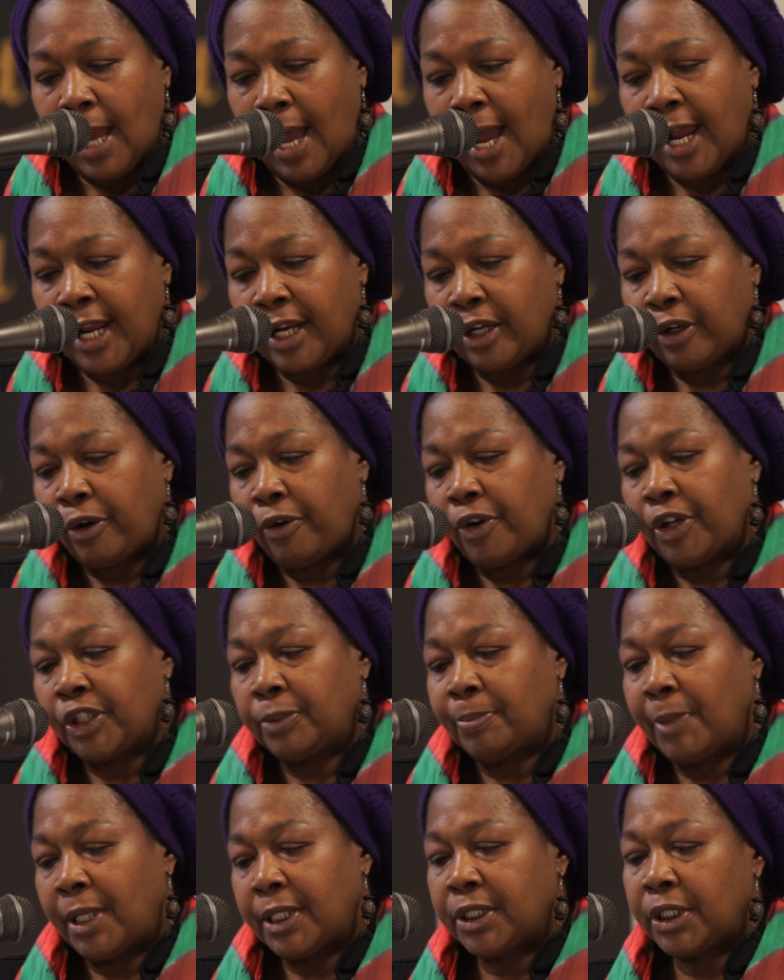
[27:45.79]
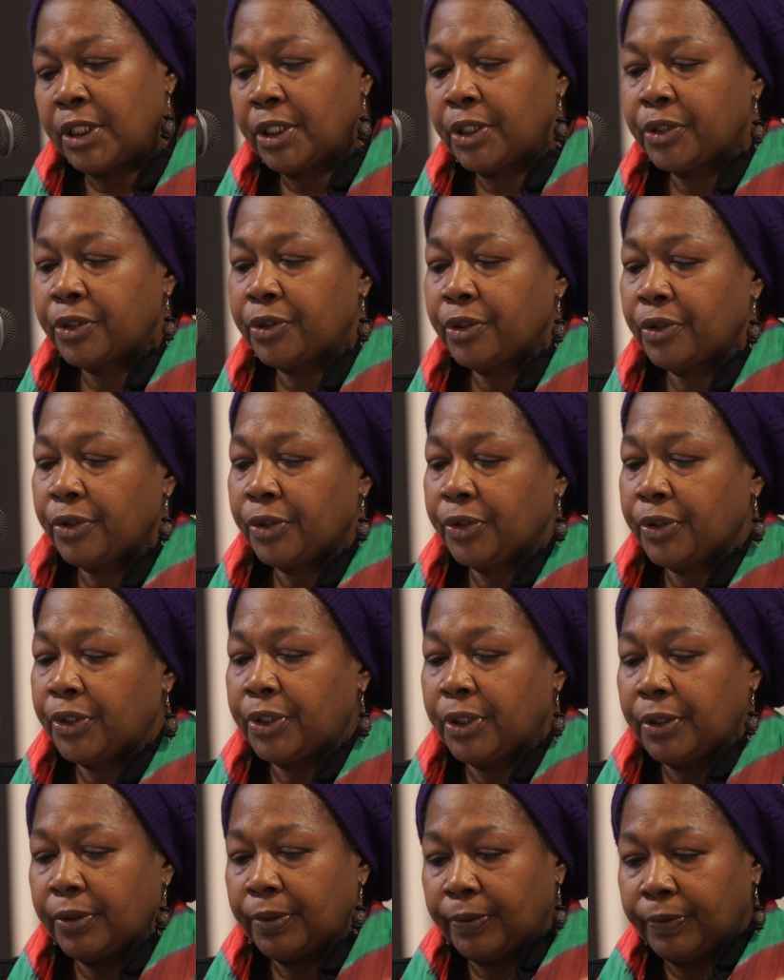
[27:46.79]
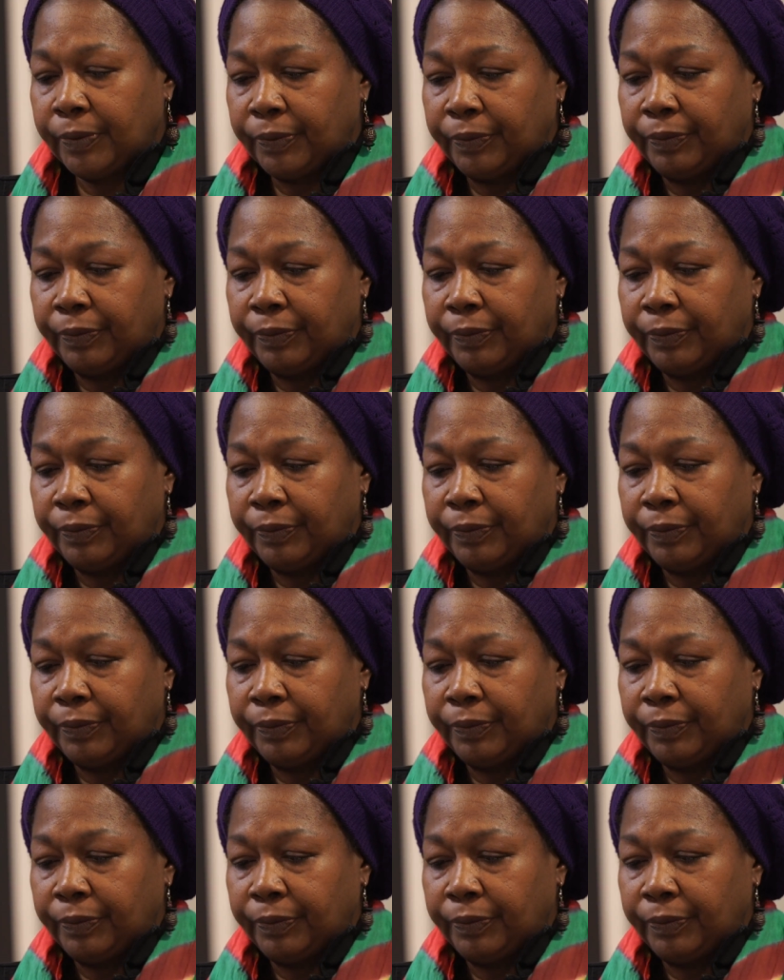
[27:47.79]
I encourage my sisters